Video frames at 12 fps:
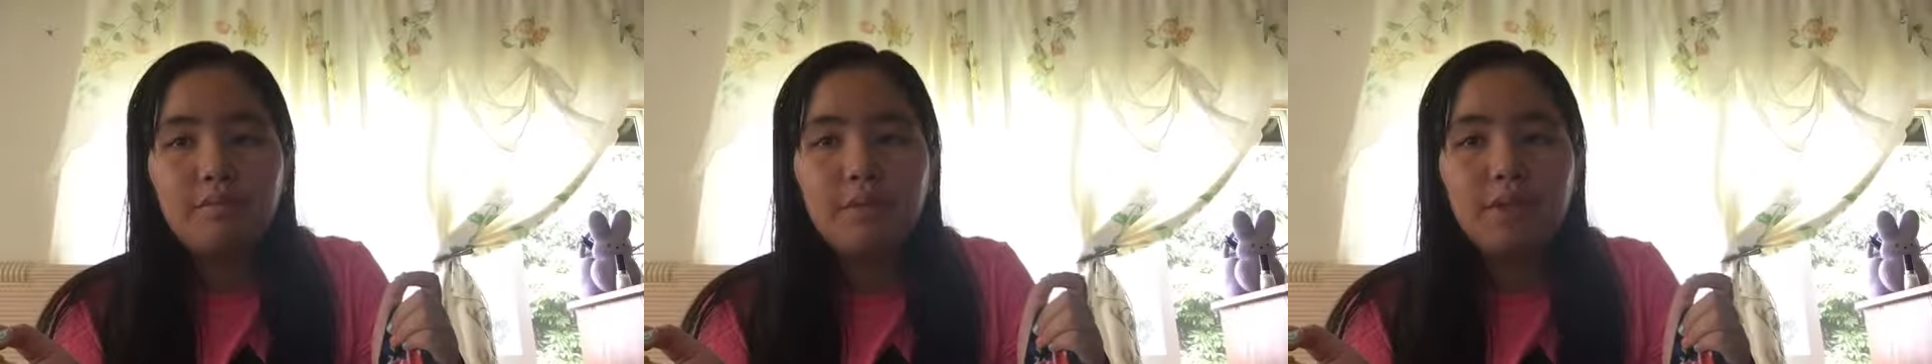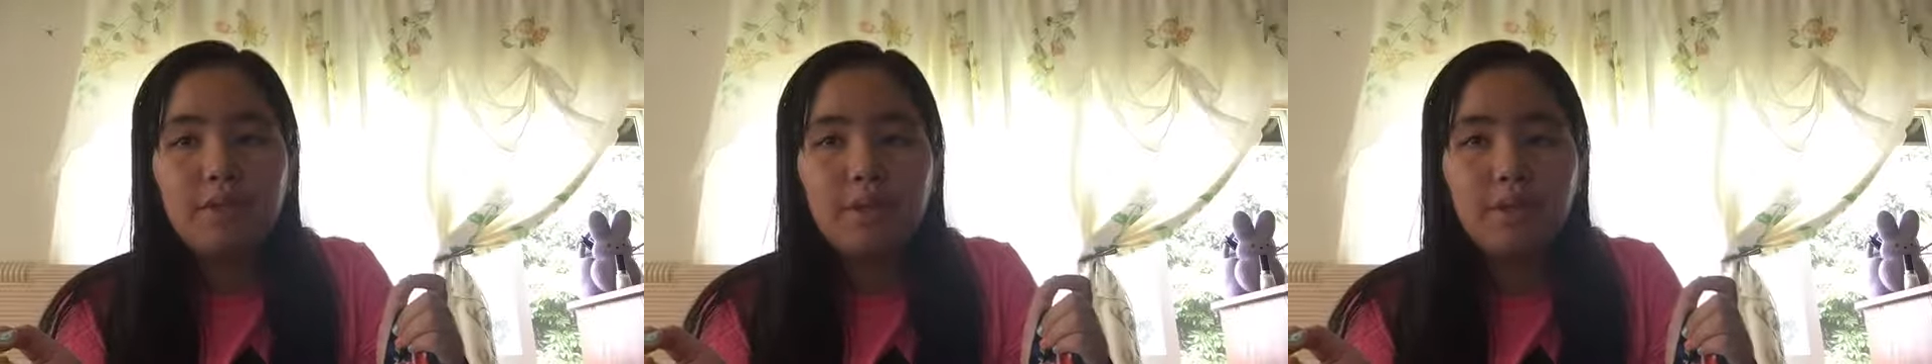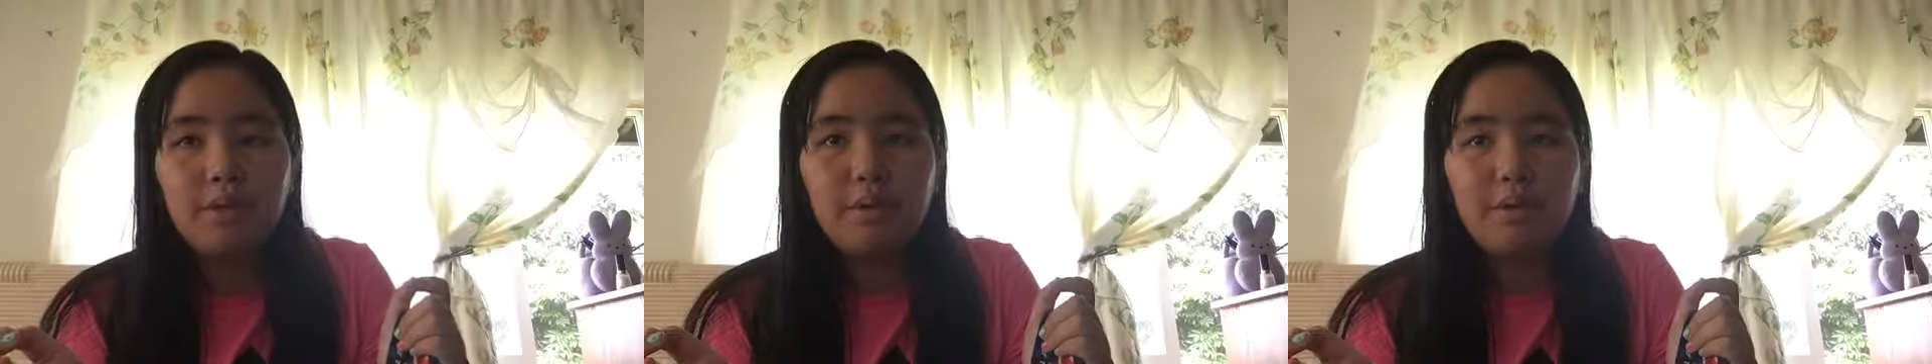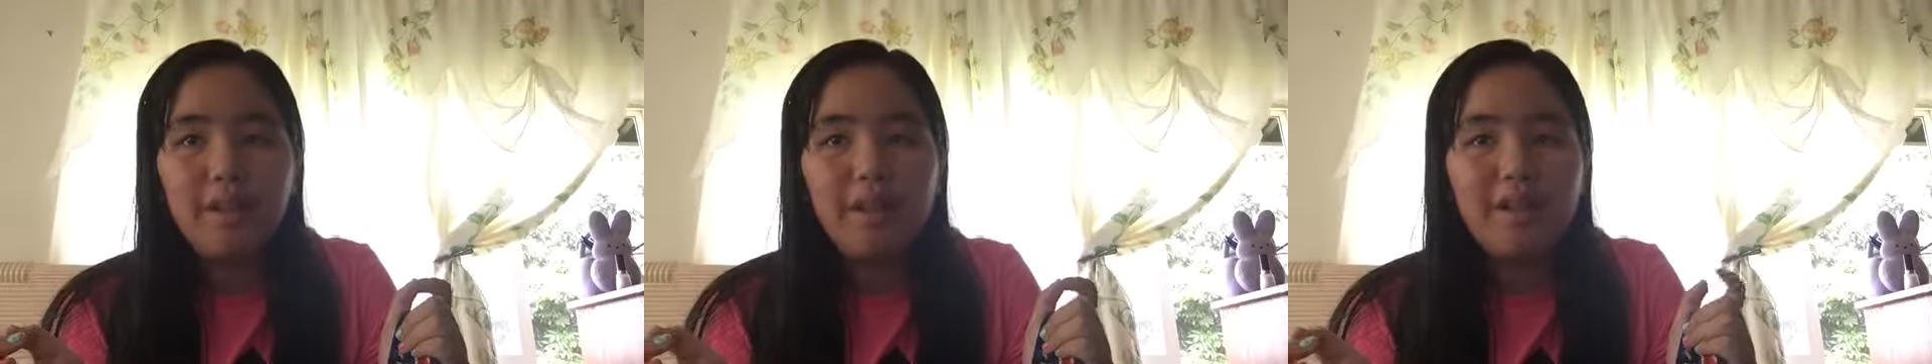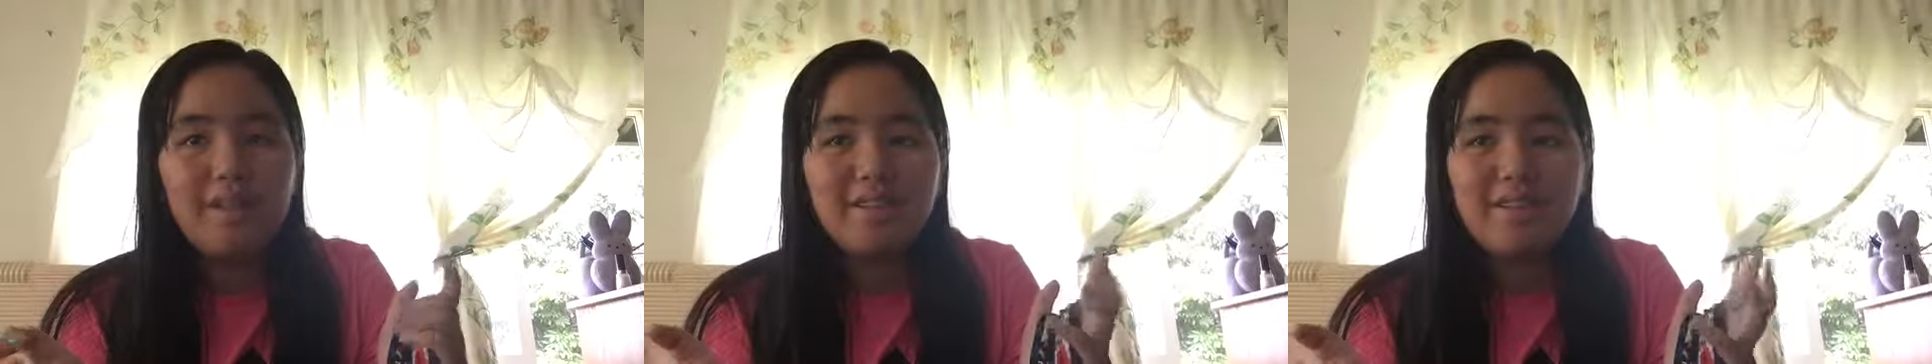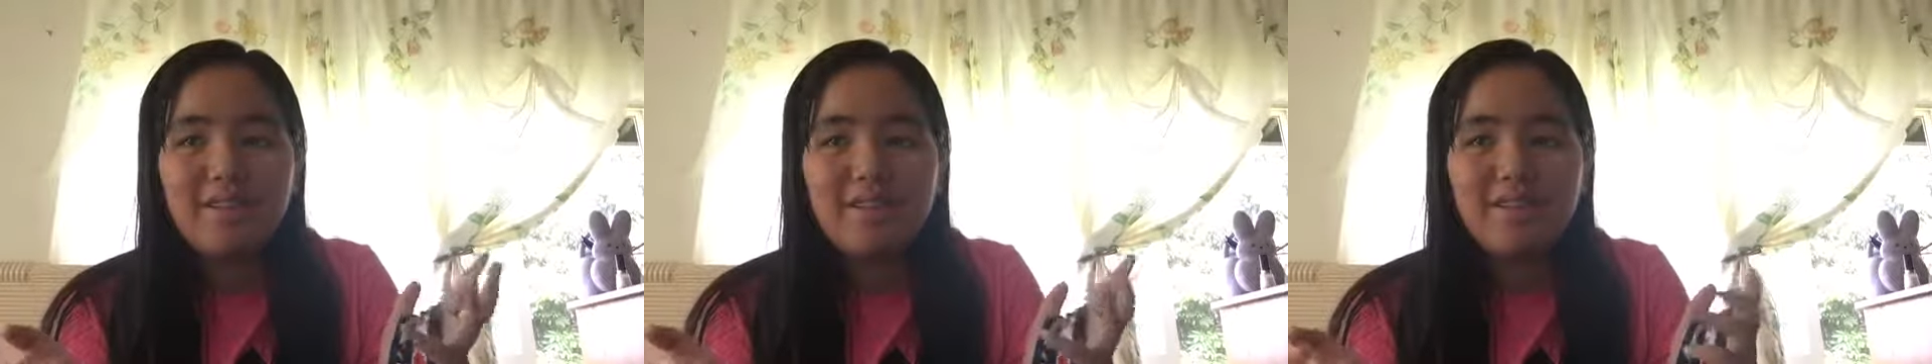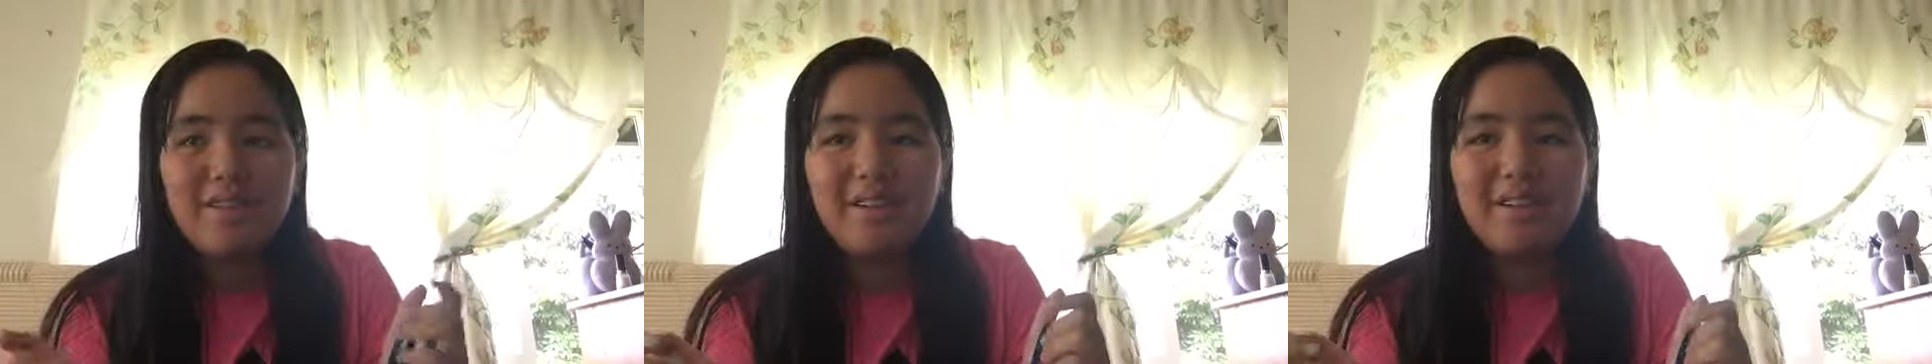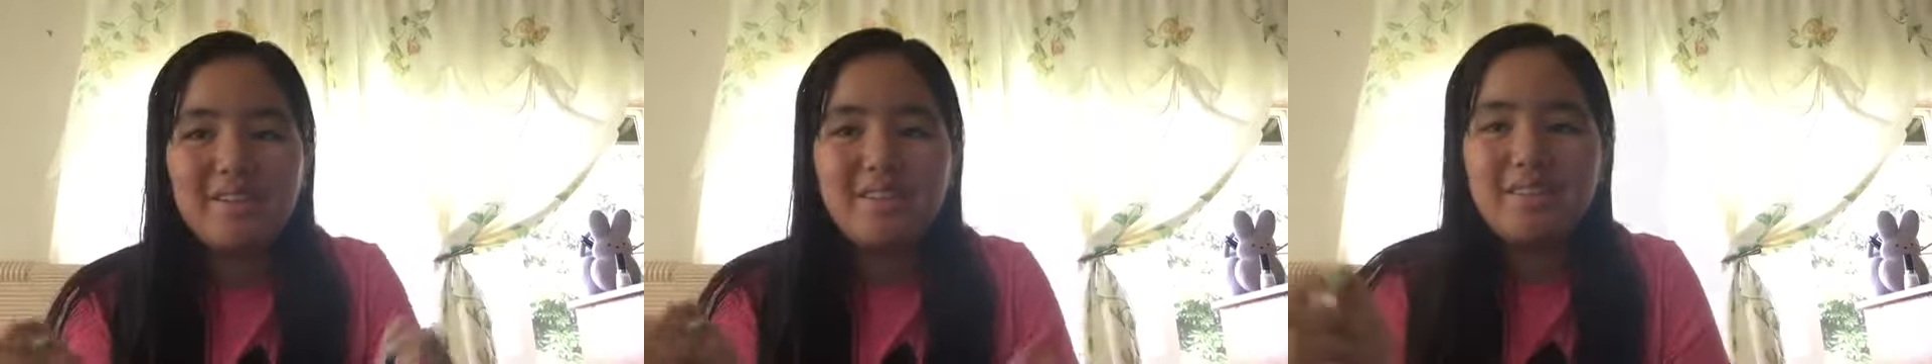So yeah, let's get
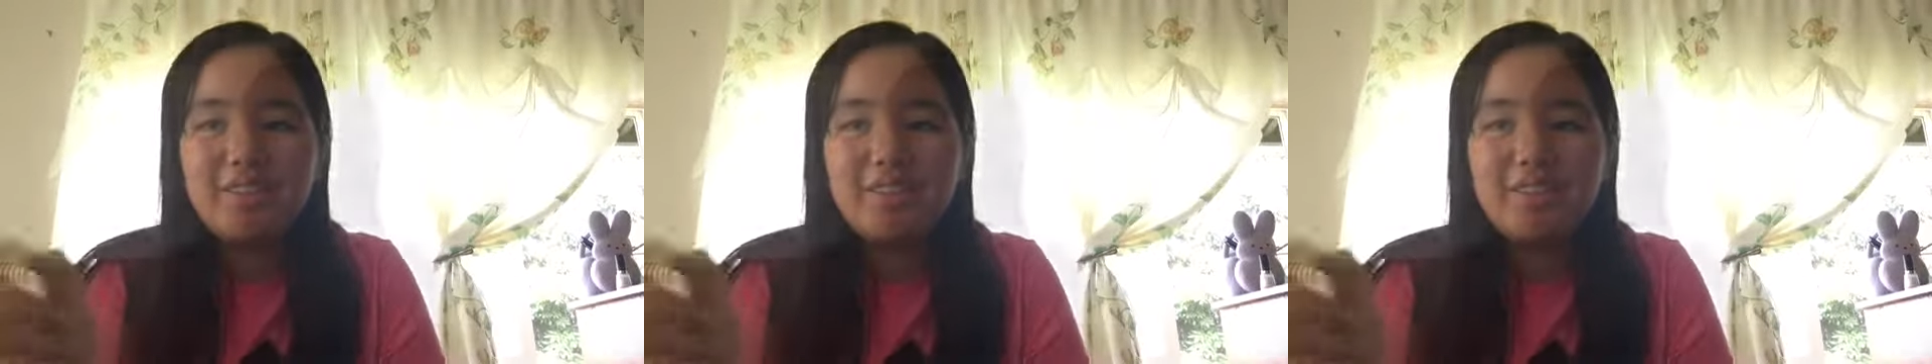started.